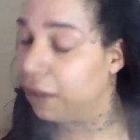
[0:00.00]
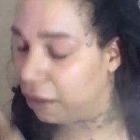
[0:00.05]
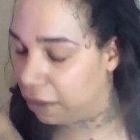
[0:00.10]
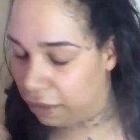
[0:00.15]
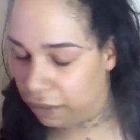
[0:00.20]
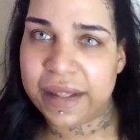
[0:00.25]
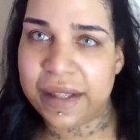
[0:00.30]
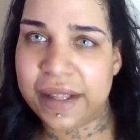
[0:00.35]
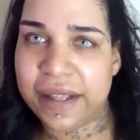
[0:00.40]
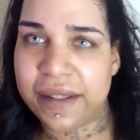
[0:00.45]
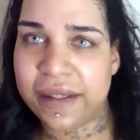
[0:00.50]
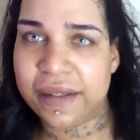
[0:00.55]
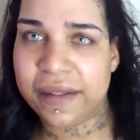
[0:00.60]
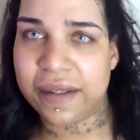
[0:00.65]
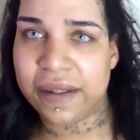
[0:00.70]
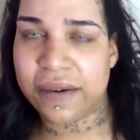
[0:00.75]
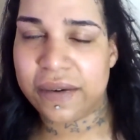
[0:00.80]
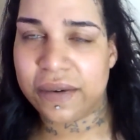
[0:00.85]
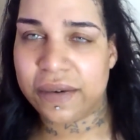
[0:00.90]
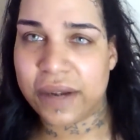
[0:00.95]
This is
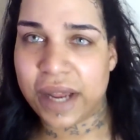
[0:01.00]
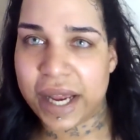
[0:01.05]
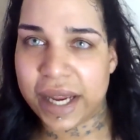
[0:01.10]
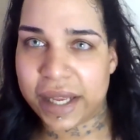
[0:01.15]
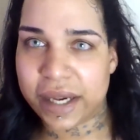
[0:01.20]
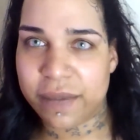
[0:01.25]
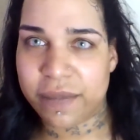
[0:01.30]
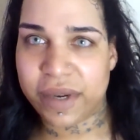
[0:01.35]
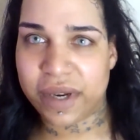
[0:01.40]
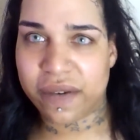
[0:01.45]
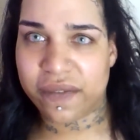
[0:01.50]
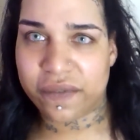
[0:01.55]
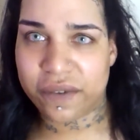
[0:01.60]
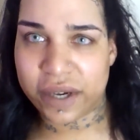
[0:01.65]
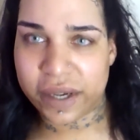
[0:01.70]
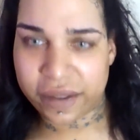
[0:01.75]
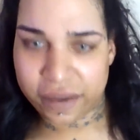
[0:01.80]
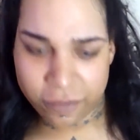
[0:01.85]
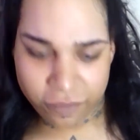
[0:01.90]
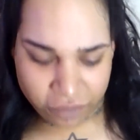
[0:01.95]
not going to be a
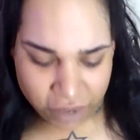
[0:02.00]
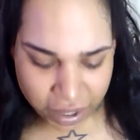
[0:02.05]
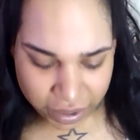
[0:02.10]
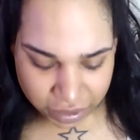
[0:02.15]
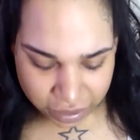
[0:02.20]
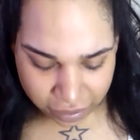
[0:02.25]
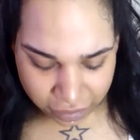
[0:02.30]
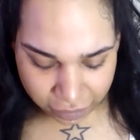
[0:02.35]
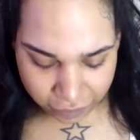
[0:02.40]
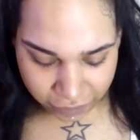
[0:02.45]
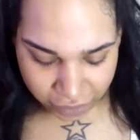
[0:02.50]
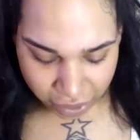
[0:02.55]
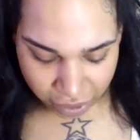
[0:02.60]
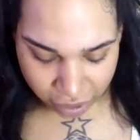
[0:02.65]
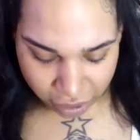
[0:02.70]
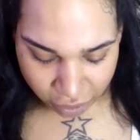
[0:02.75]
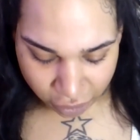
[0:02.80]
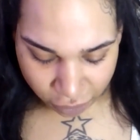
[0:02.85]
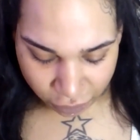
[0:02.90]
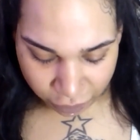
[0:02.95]
first impressions
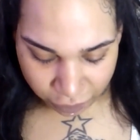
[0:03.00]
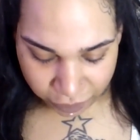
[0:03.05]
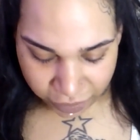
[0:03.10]
video,